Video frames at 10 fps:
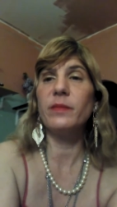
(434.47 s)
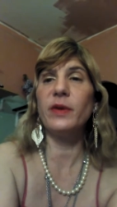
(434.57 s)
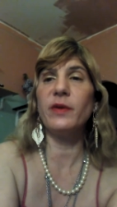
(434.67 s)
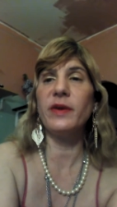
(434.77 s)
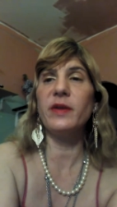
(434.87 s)

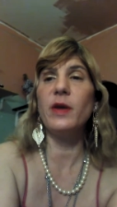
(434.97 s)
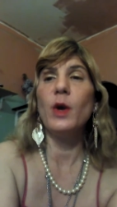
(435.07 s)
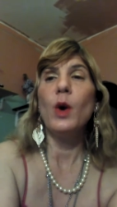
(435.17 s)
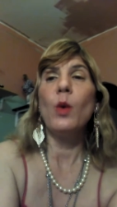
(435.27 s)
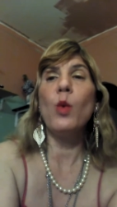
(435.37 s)
Period.
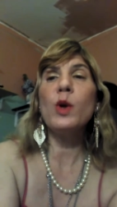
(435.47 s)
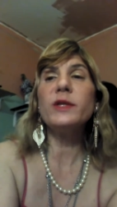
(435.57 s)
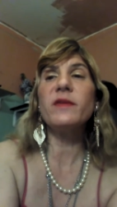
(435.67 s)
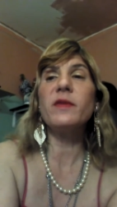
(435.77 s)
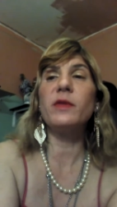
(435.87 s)

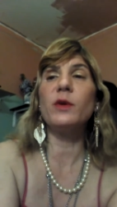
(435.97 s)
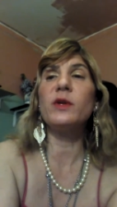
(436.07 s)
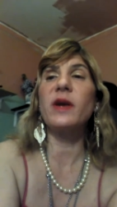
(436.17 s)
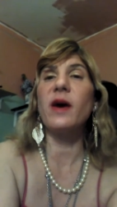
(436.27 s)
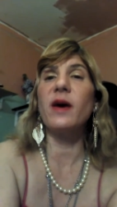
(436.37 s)
Wars of the
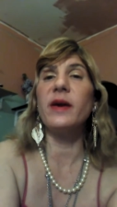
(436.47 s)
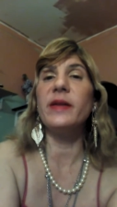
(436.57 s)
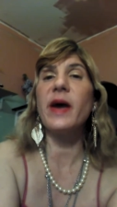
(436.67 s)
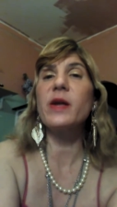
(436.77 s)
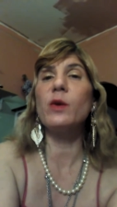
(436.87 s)
third
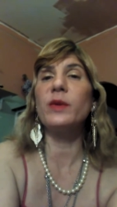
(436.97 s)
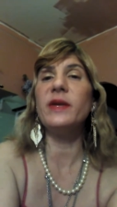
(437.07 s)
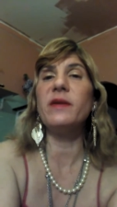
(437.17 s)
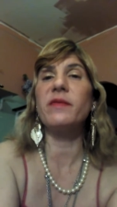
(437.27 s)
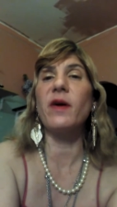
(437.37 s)
kind not
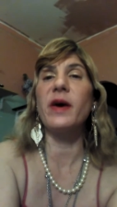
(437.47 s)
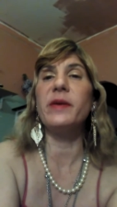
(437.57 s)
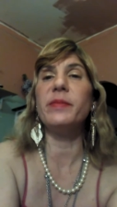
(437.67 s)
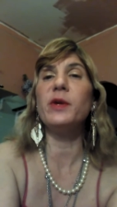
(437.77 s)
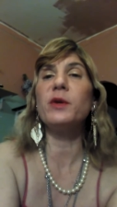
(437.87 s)
only defy
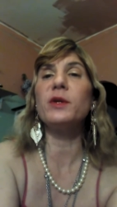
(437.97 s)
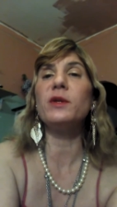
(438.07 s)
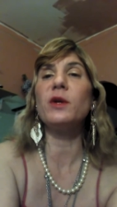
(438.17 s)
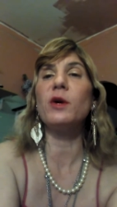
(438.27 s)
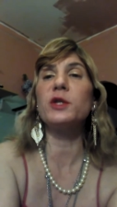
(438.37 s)

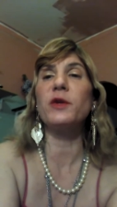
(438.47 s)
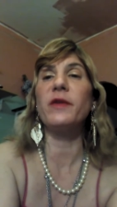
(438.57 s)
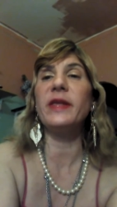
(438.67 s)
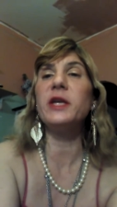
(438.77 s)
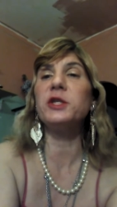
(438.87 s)
empirical causal
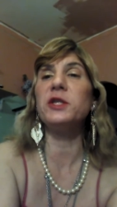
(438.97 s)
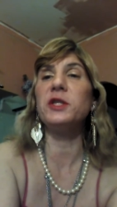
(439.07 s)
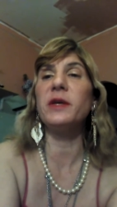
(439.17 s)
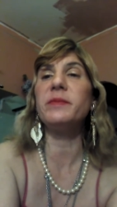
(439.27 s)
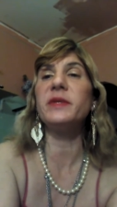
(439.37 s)

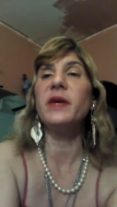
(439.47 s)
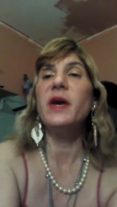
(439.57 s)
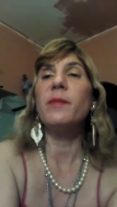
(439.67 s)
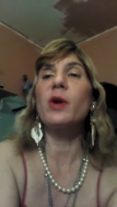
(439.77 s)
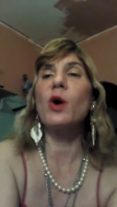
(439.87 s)
relationships,
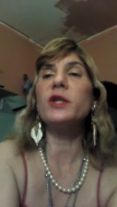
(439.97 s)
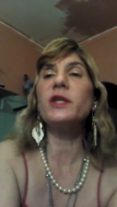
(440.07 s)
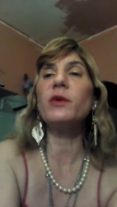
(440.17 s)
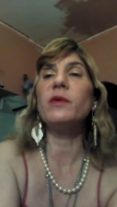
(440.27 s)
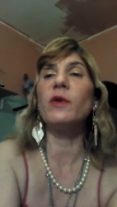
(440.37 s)
but
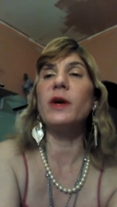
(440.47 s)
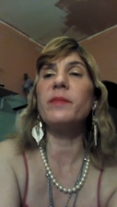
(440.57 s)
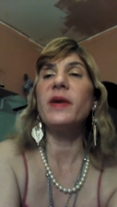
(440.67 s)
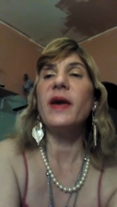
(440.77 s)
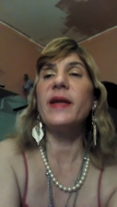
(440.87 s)
also
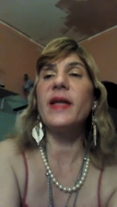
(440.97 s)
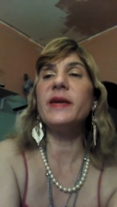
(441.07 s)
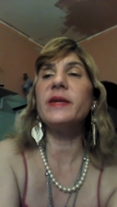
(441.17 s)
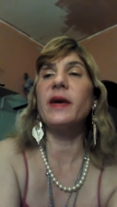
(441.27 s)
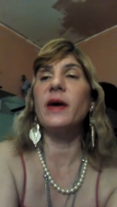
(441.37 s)
erupt at
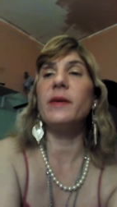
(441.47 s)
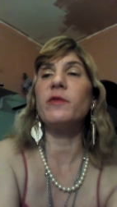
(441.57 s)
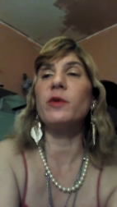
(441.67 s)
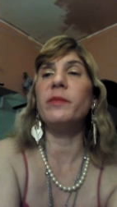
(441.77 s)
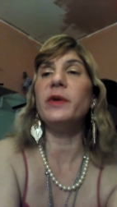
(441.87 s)
any
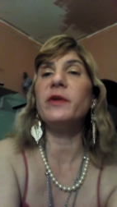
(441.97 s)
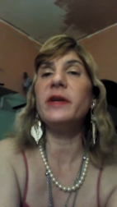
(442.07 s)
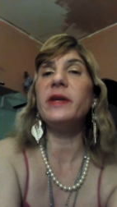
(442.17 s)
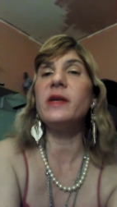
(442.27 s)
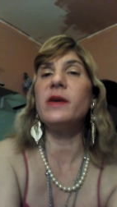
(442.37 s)
time for a
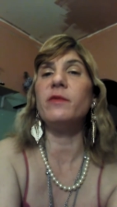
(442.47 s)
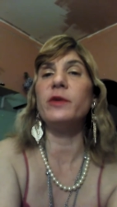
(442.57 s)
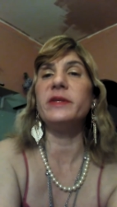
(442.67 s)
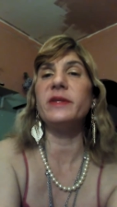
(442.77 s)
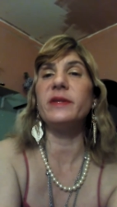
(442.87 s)
myriad of
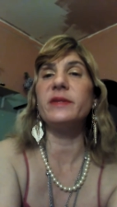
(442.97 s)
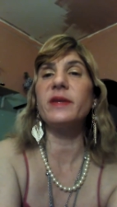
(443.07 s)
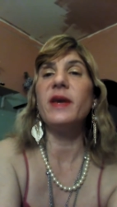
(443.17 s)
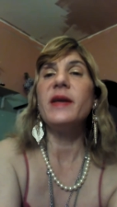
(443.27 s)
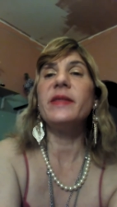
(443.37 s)

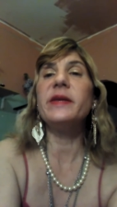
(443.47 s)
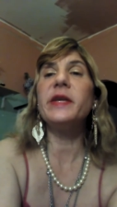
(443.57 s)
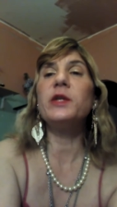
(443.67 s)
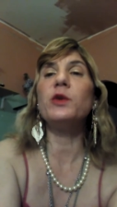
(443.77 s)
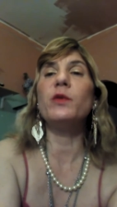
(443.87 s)
reasons. They
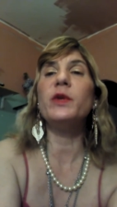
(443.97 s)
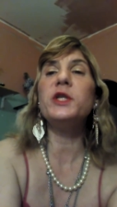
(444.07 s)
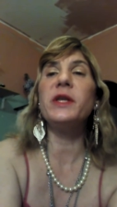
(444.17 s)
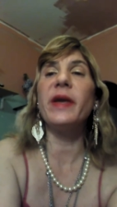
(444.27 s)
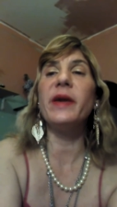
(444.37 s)
tend to
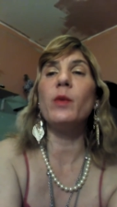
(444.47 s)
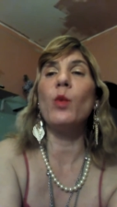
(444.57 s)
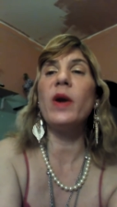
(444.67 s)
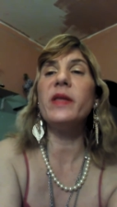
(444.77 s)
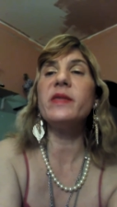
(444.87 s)
originate
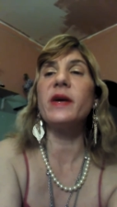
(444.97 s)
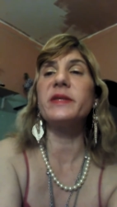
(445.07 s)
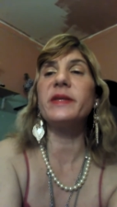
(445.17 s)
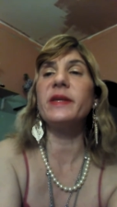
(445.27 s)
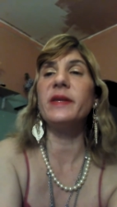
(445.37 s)
when the
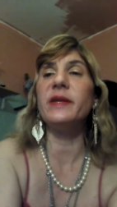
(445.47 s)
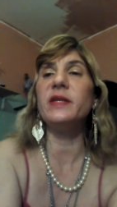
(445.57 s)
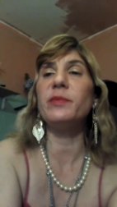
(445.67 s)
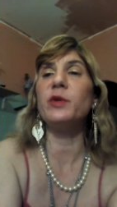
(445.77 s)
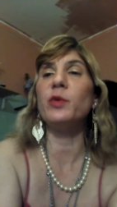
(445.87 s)

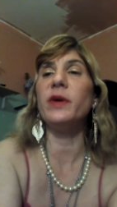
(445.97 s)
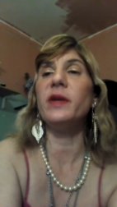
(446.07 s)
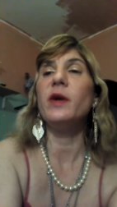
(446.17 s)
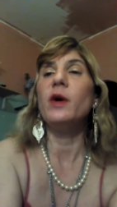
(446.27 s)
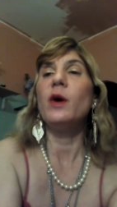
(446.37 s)
hostilities between